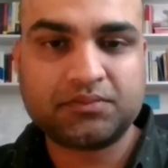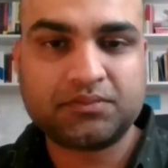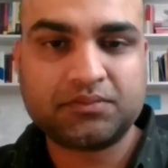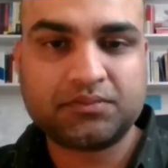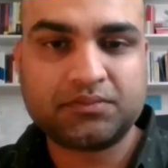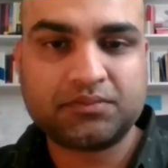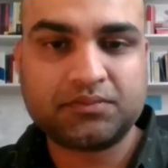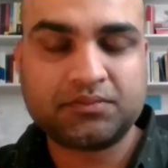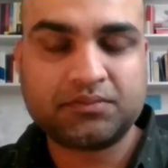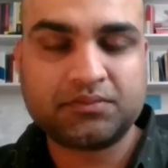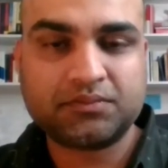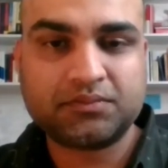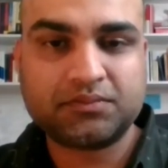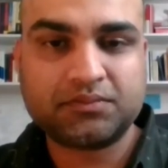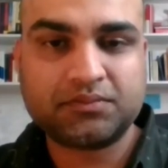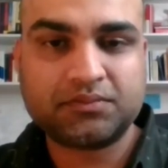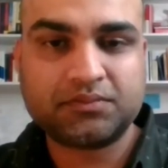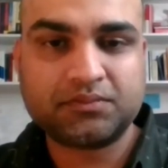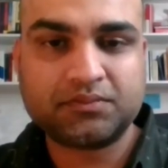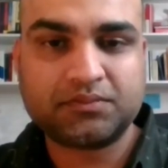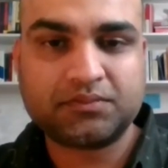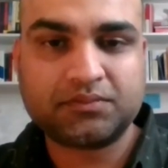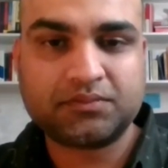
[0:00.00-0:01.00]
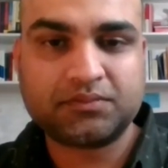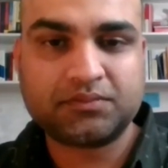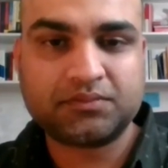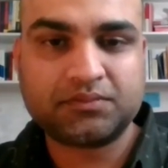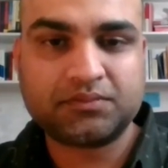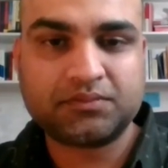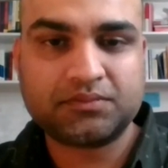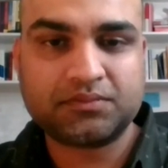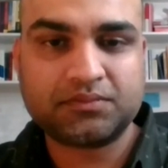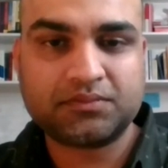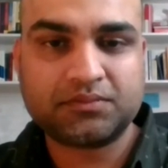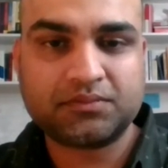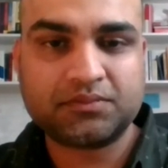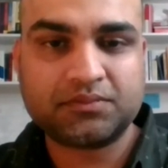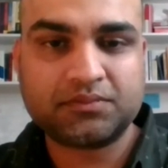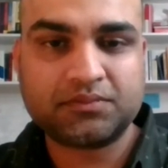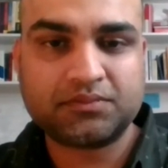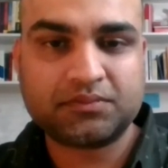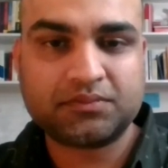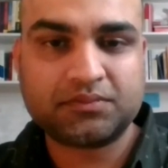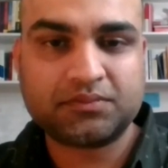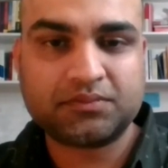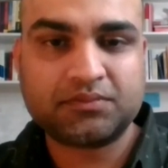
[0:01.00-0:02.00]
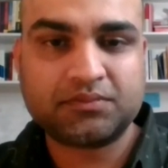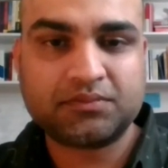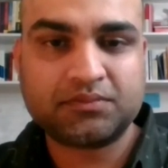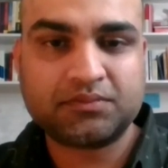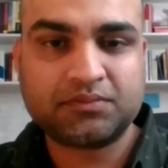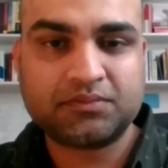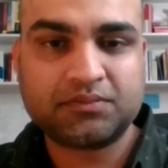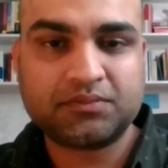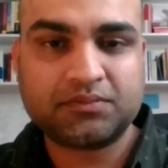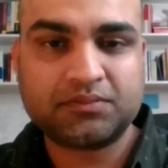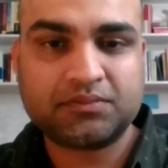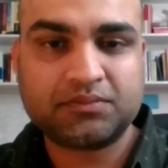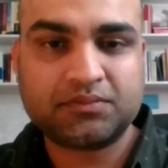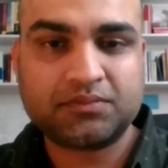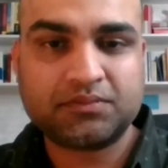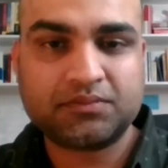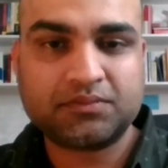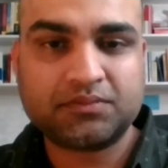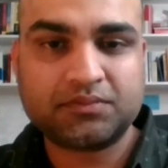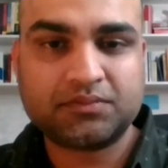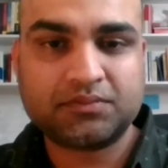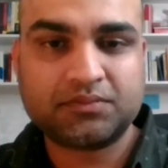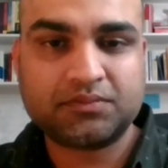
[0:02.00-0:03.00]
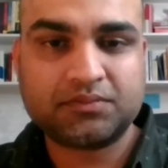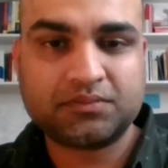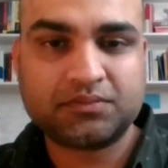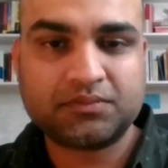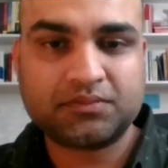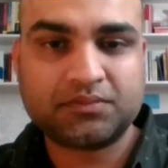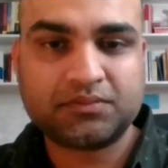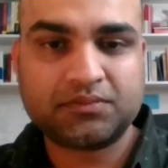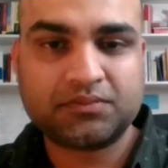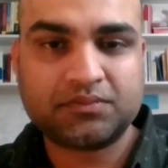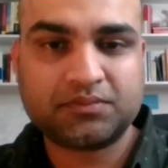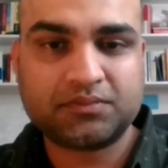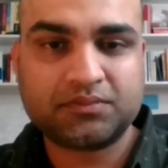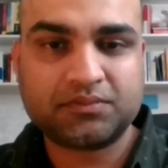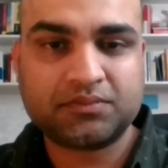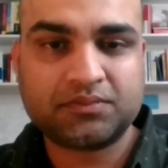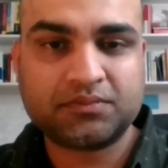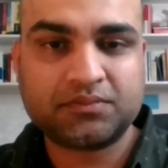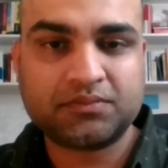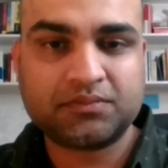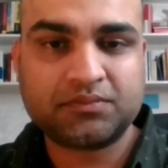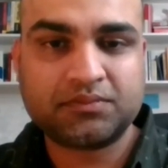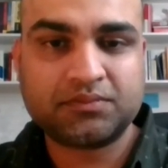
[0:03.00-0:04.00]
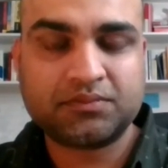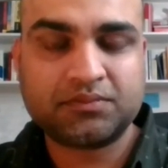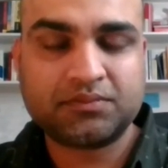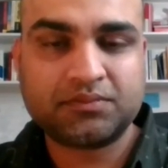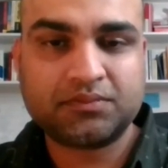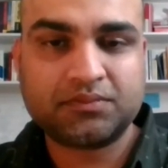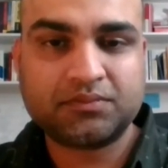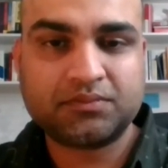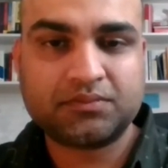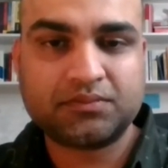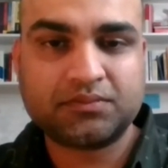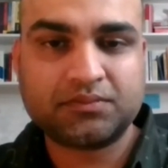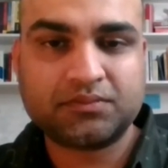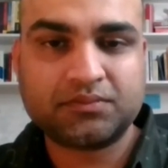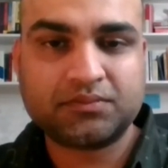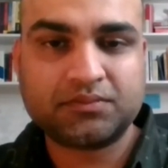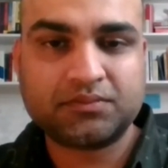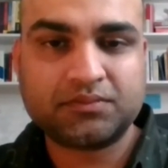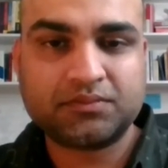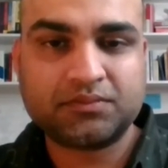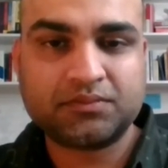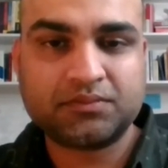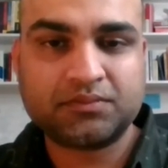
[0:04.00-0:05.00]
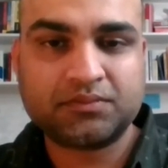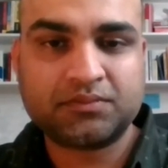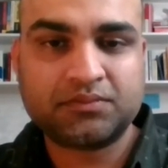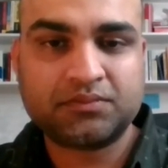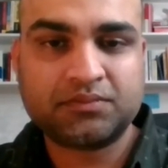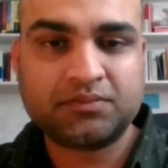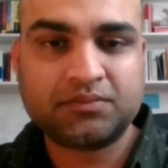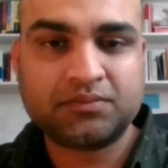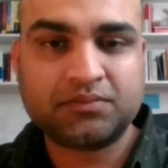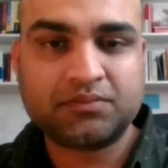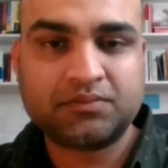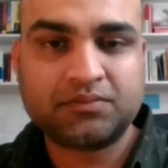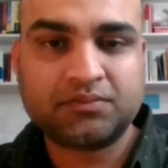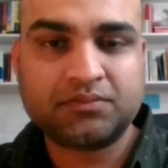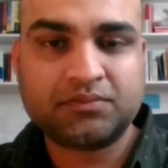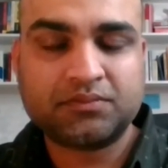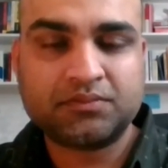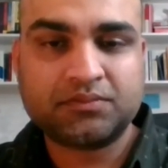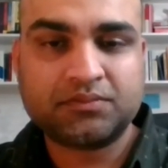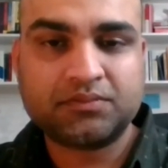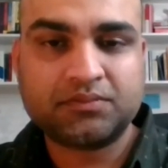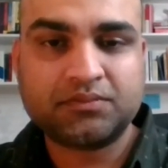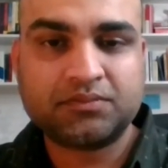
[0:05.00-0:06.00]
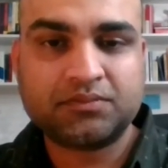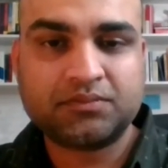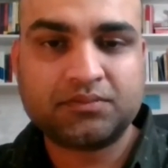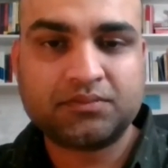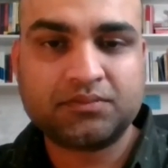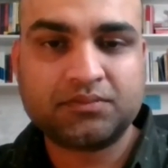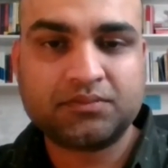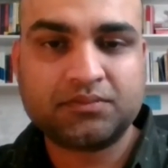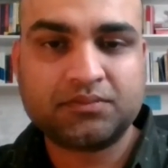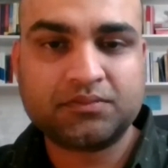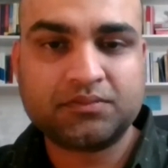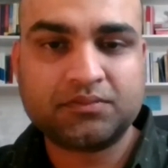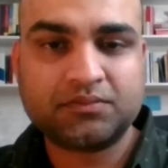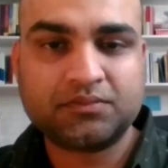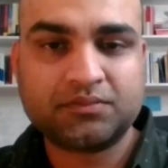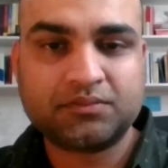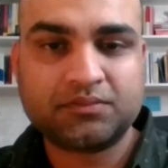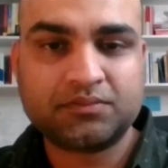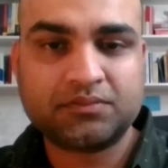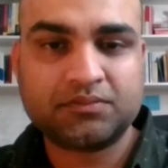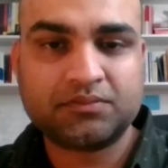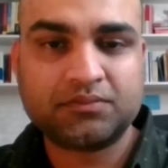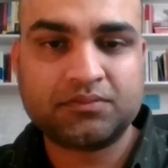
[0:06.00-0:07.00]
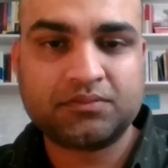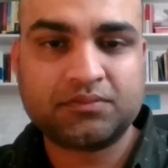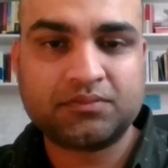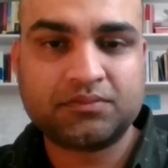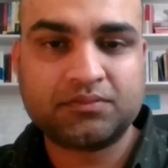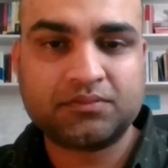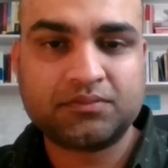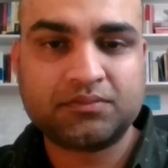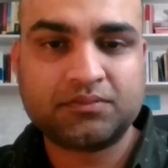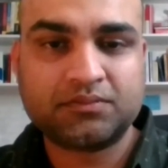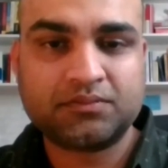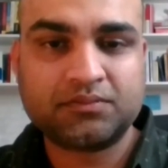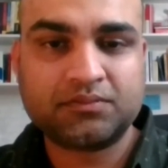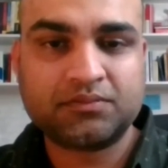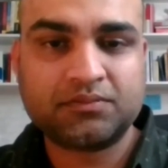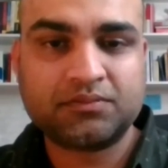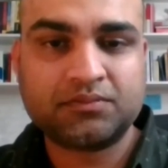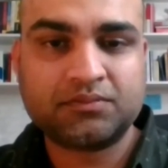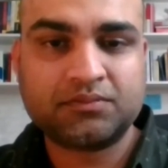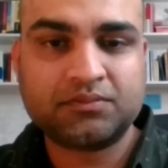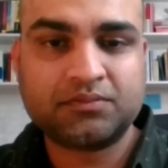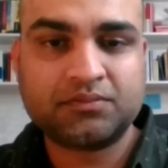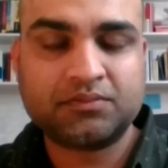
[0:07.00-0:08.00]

(not speaking)